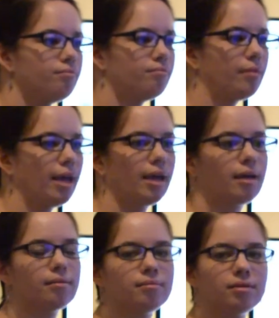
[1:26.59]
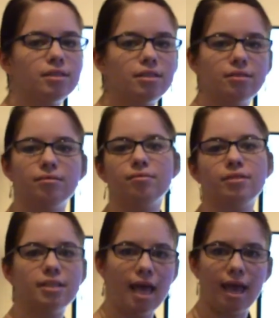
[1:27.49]
like
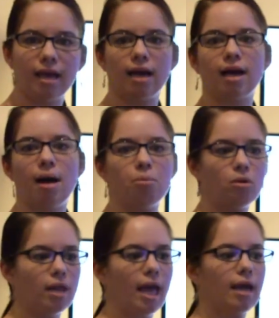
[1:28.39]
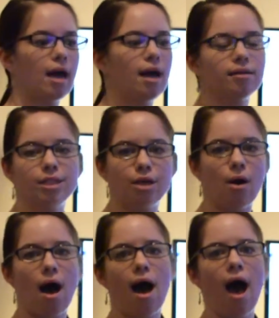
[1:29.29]
saying a couple like,
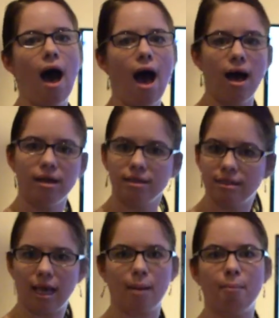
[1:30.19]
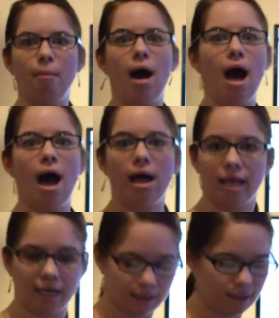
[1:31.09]
ah, like ma,
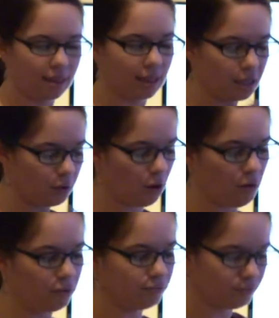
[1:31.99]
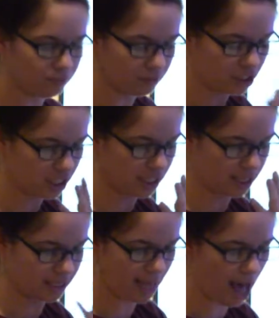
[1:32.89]
like, just
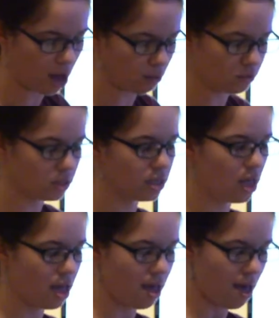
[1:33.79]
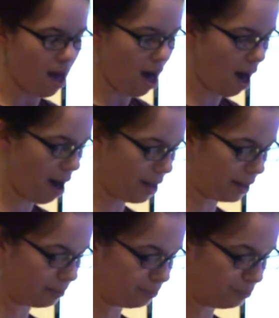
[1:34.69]
the sounds.
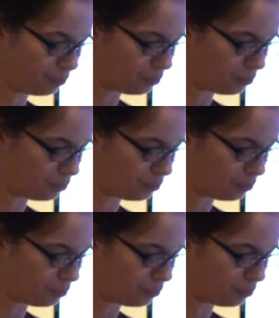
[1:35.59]
IEPs